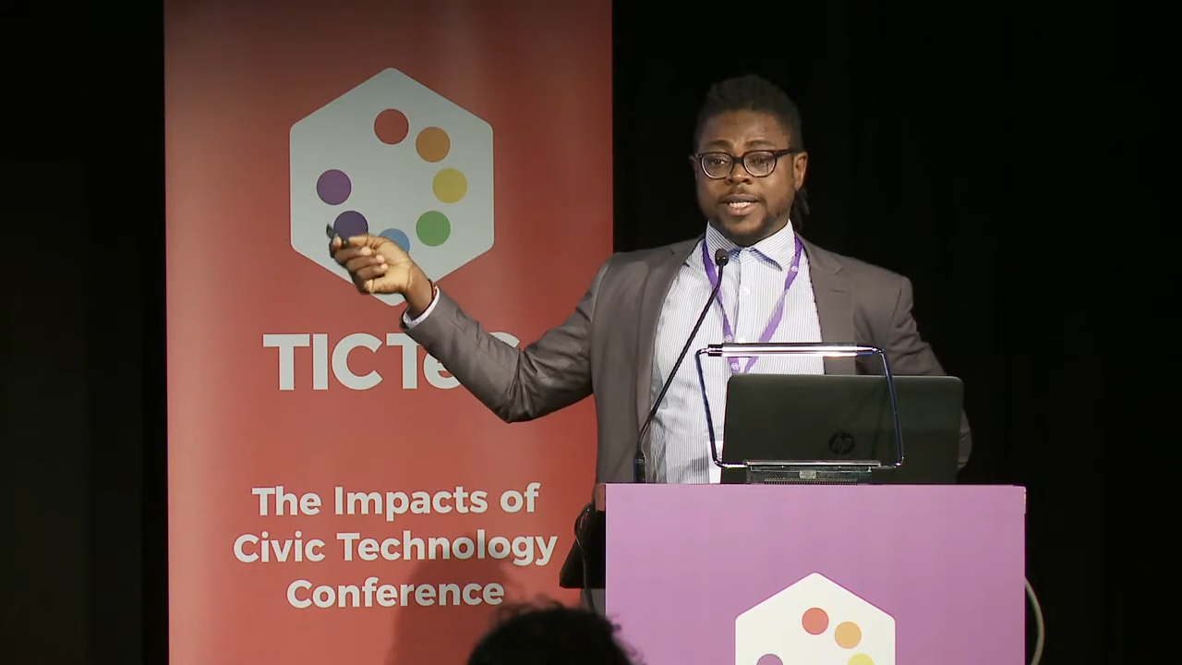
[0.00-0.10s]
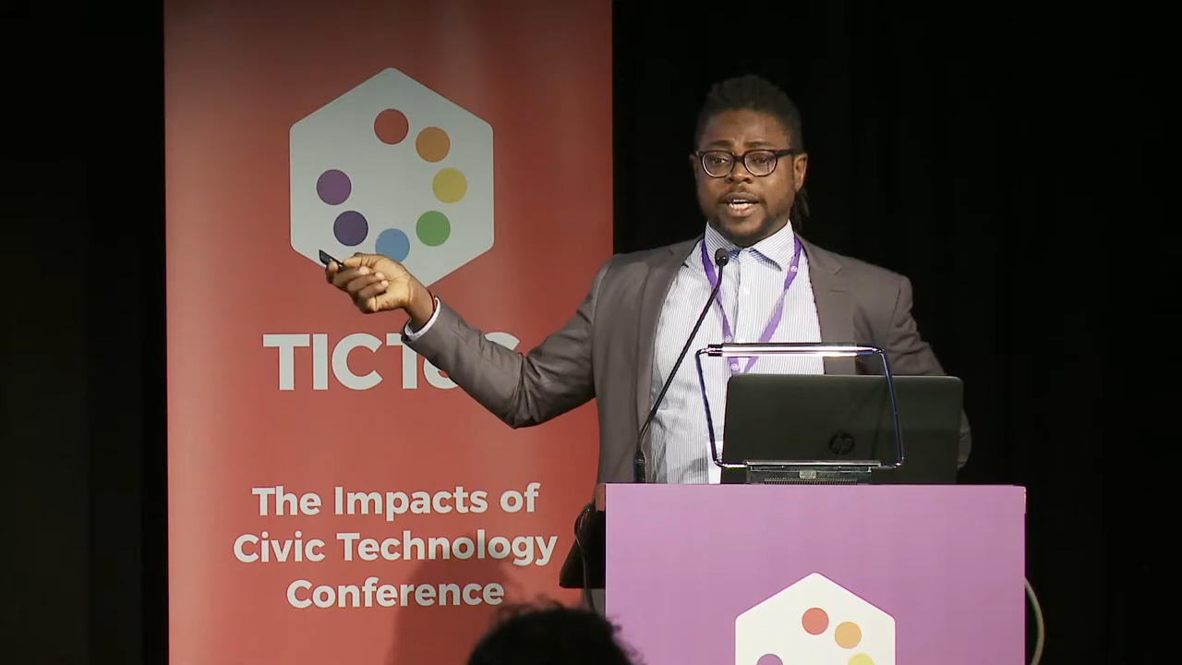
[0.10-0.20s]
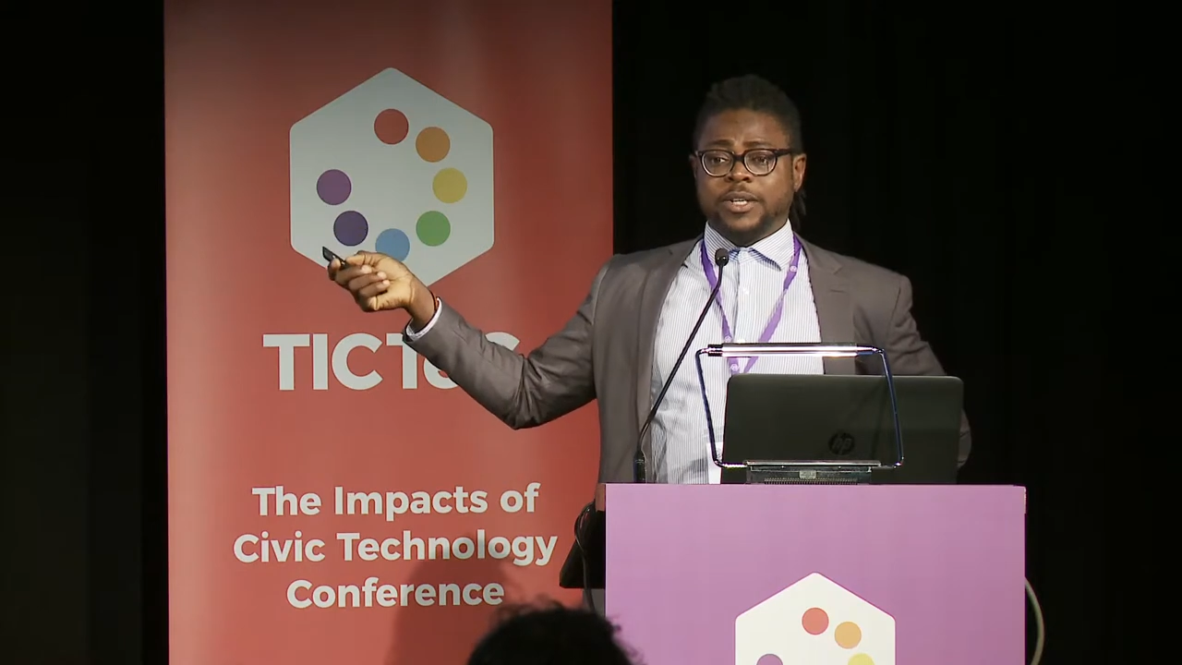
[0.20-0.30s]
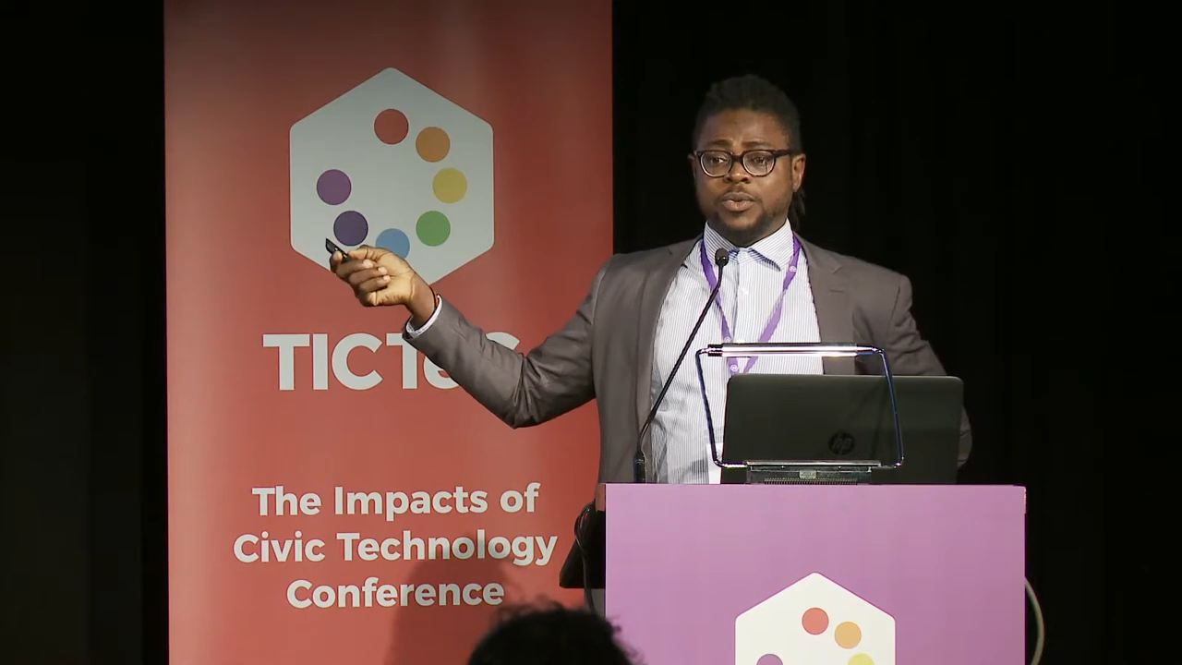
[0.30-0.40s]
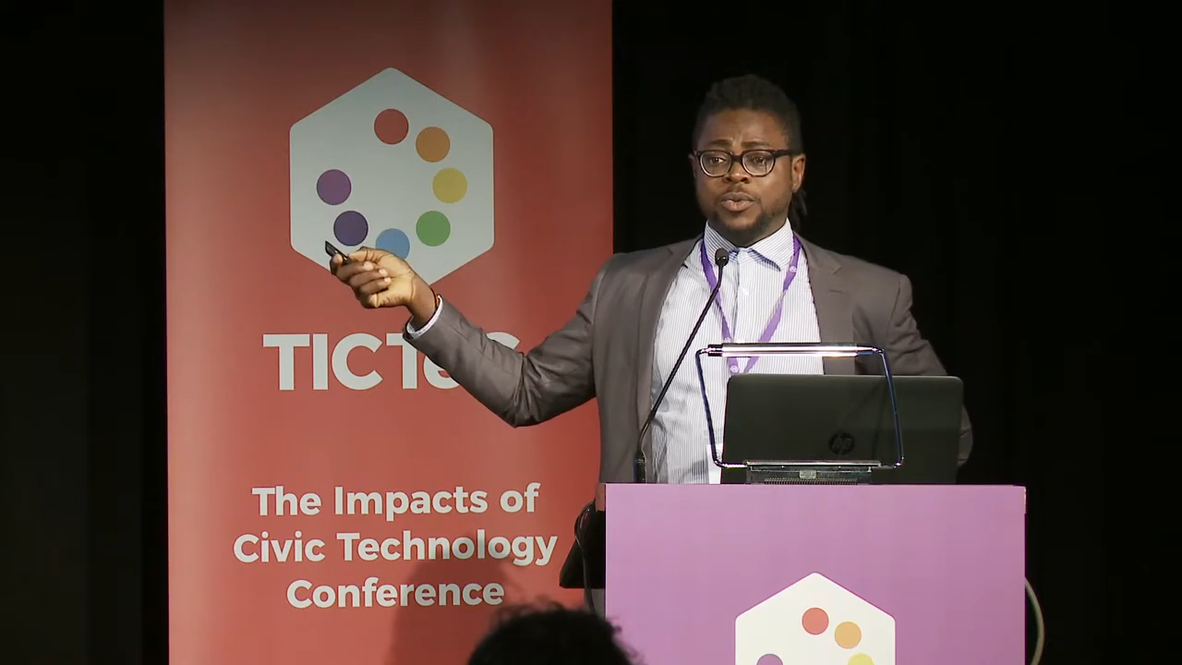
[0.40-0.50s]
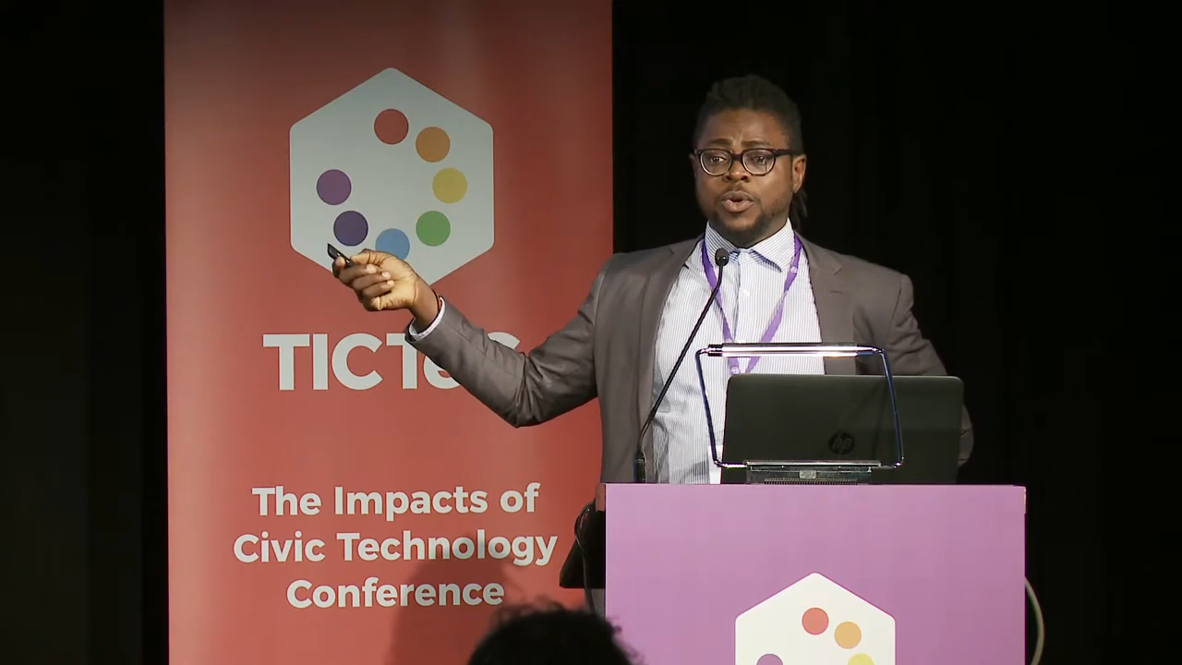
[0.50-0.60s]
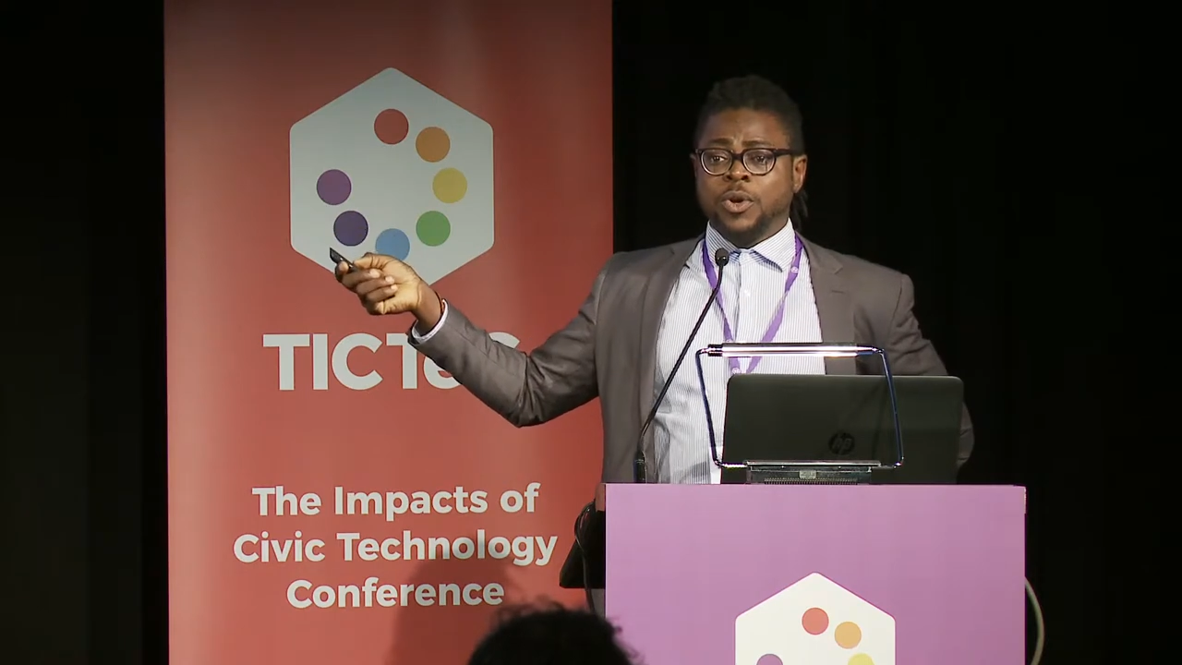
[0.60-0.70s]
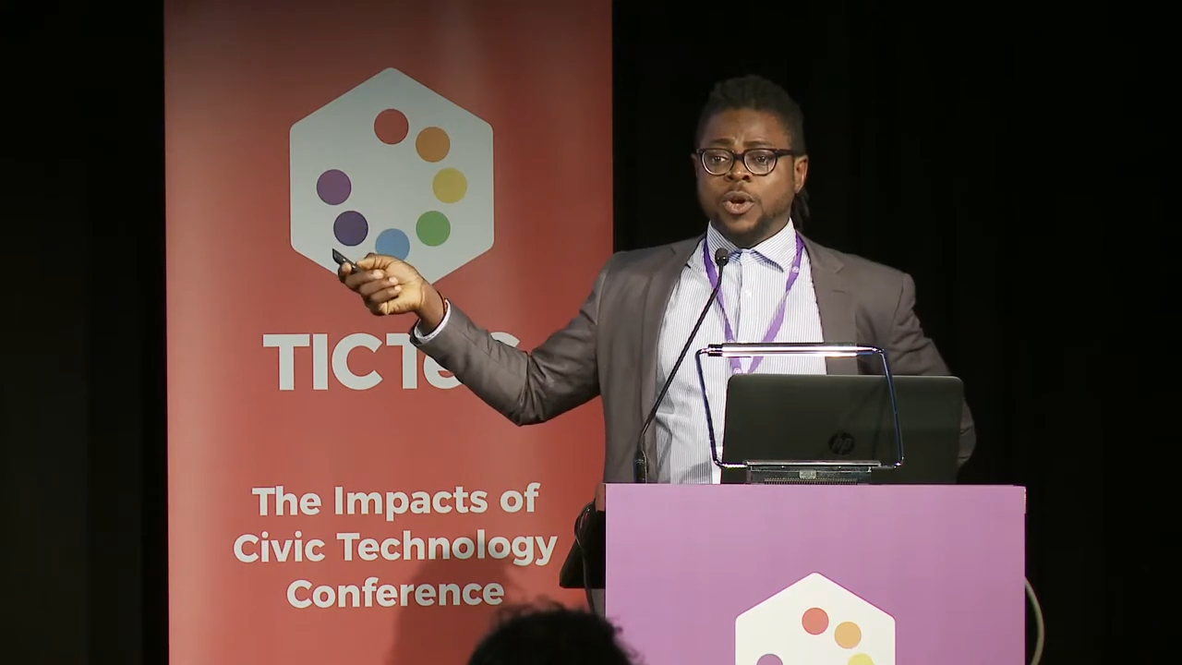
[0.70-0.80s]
tech do?